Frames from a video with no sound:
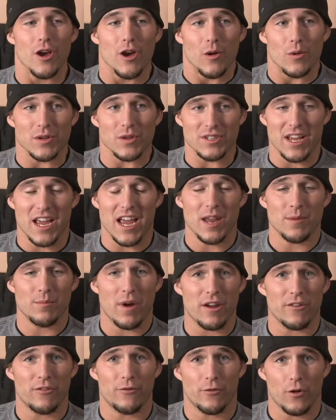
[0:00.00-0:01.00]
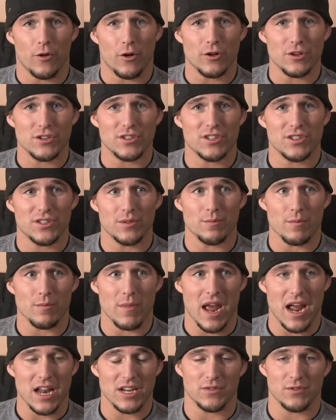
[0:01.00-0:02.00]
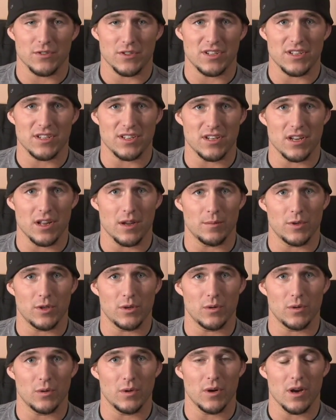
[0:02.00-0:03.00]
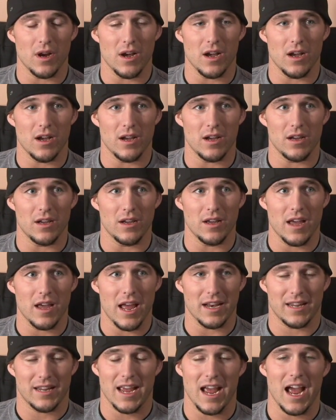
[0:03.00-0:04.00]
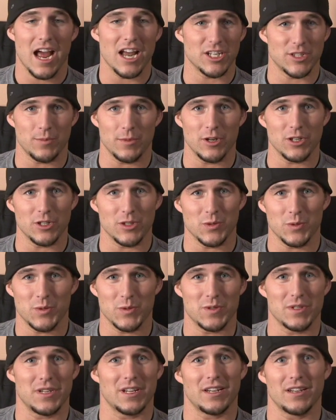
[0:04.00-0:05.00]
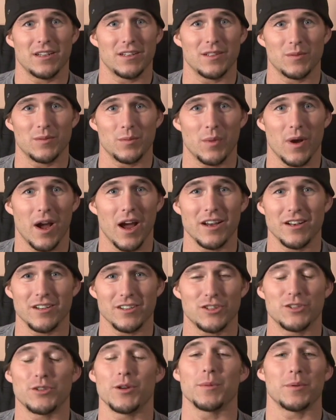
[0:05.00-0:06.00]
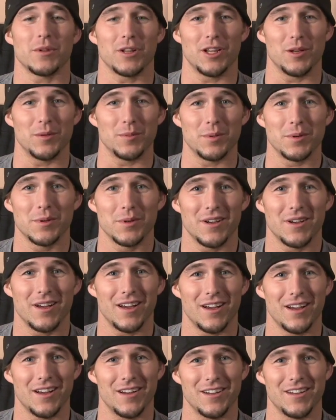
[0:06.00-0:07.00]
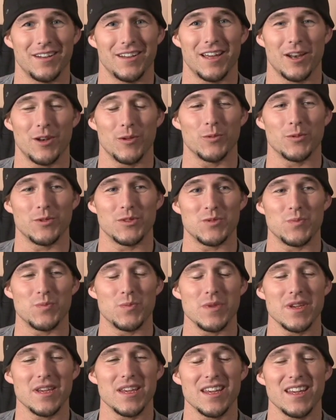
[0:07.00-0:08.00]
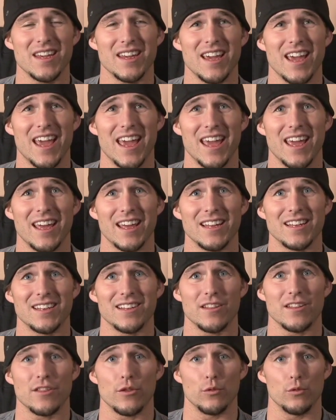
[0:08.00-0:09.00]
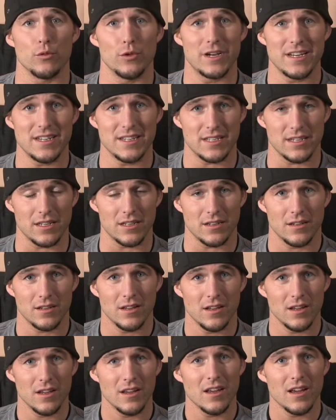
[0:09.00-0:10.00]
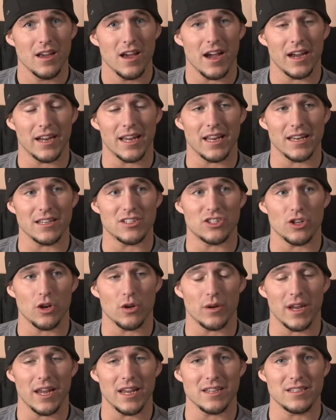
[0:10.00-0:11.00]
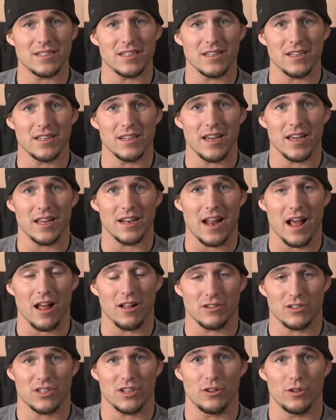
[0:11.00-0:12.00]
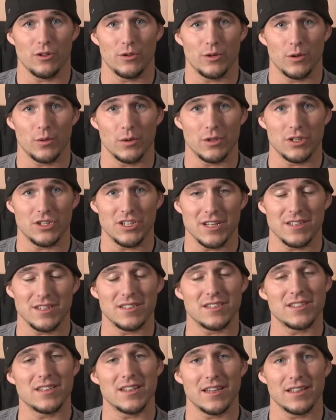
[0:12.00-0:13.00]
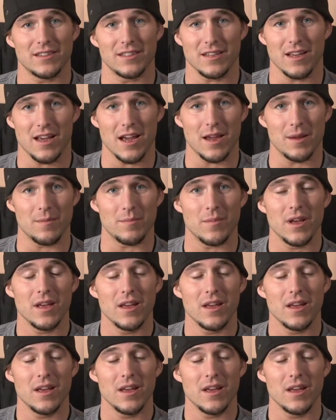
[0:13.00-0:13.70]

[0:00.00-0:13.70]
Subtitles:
was I had my first match for CZW at Cashmere's, which was like behind a strip club. And it was me and The Reason against Joe Gacy and Alex Colon, who were GNC at the time.